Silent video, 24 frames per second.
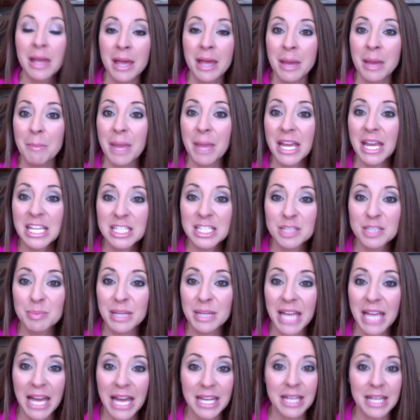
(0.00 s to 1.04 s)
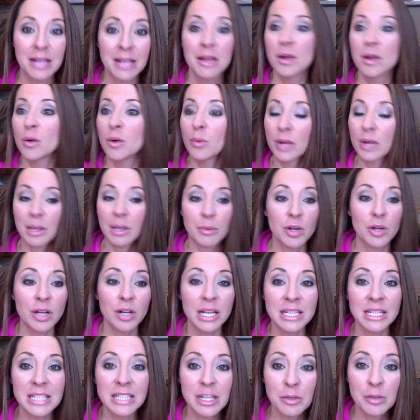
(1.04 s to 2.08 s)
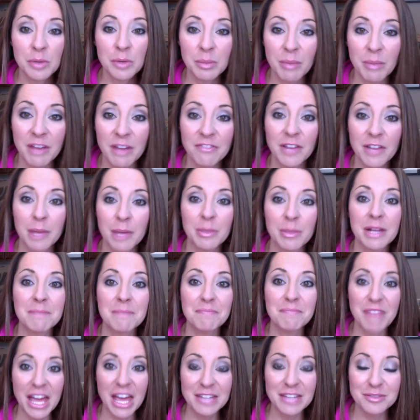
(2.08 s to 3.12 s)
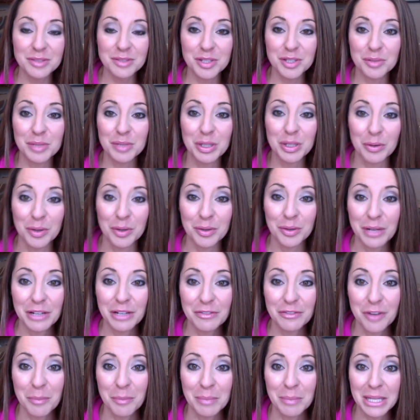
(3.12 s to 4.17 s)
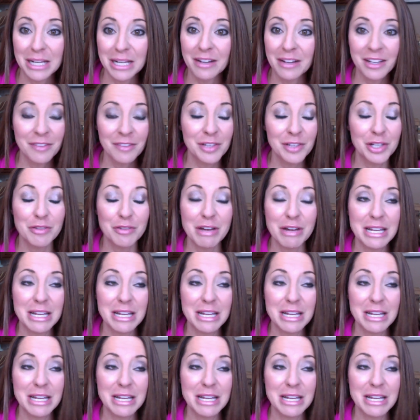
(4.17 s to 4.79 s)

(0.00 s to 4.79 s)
making spaghetti, when I'm cooking dinner with my family. That's when they're reordering from me. And I'll give you a great